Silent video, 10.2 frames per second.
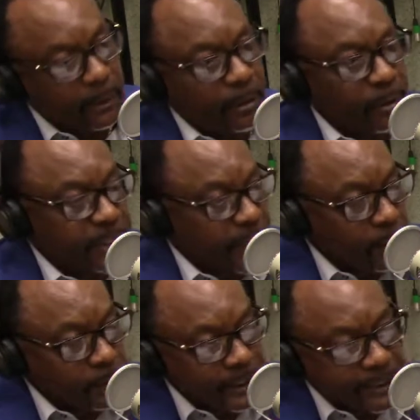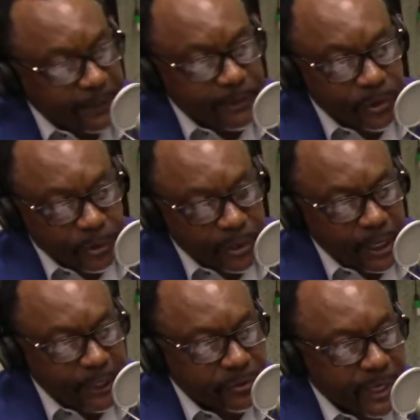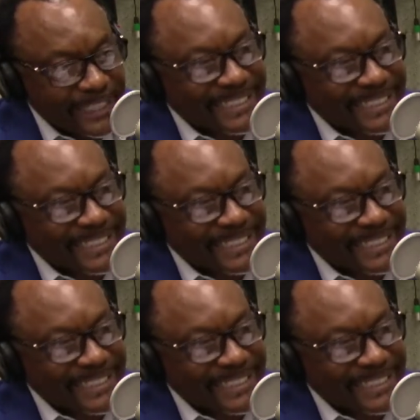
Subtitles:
on these life insurance contracts.